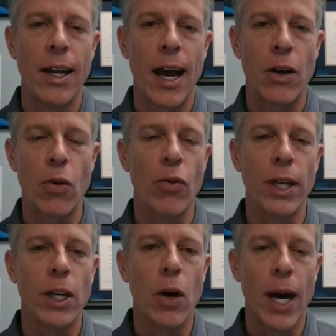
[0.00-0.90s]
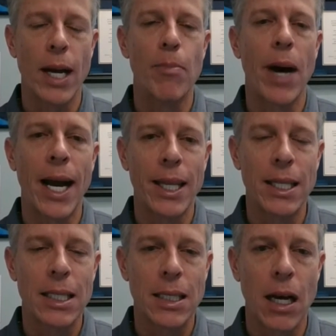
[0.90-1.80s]
i don't really know how to buy
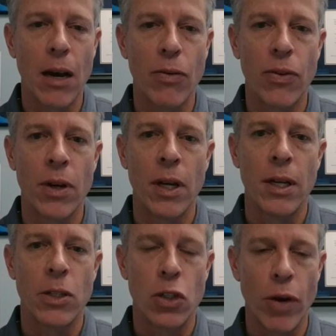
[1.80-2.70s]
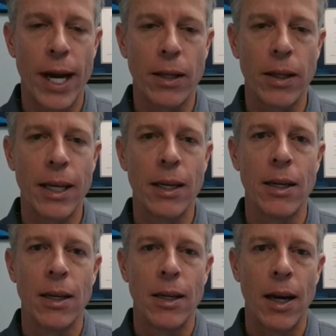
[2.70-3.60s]
this stuff directly
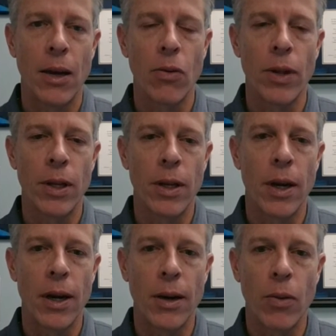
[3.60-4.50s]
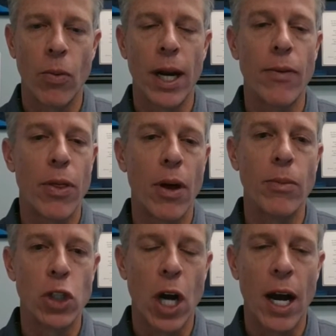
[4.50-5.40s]
i don't really uh, want to have a
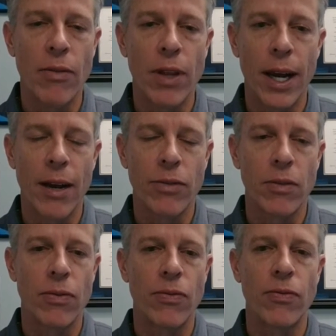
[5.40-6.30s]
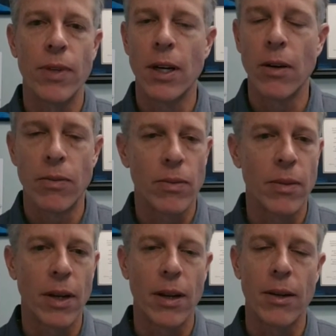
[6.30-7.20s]
thumb drive that i have to you know
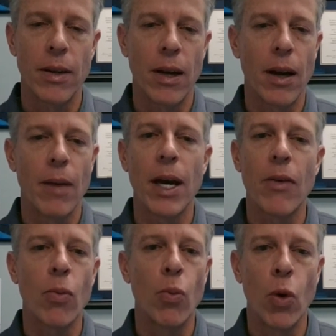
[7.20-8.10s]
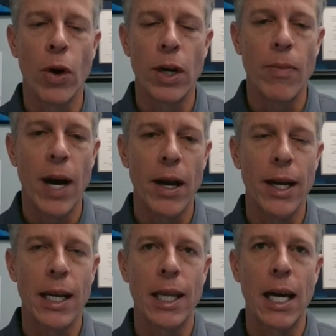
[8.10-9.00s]
eh, i'm not worried about
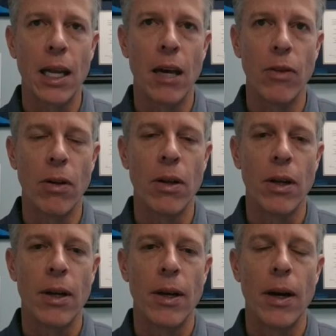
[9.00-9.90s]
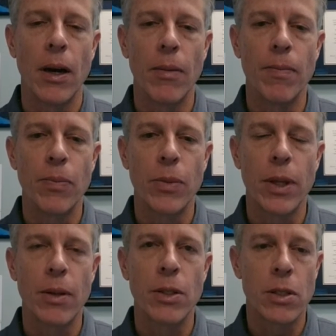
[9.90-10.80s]
it at that level um,
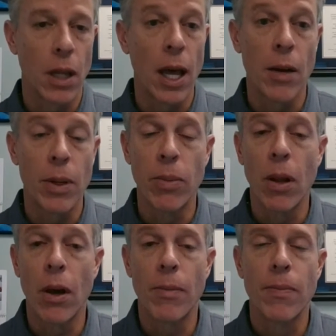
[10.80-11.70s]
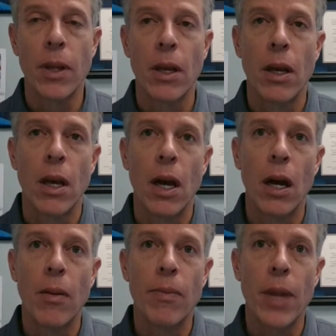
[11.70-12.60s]
a lot of people are
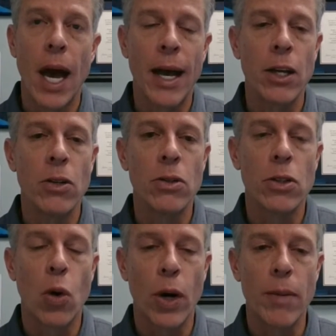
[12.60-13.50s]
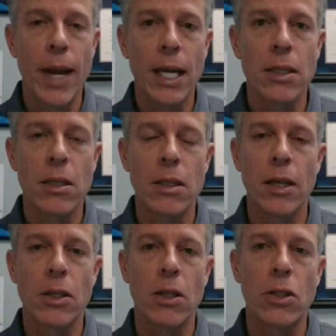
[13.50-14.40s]
um, i use coinbase
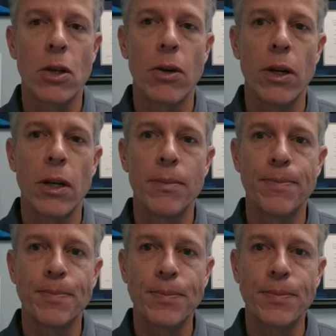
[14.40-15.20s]
as a custodian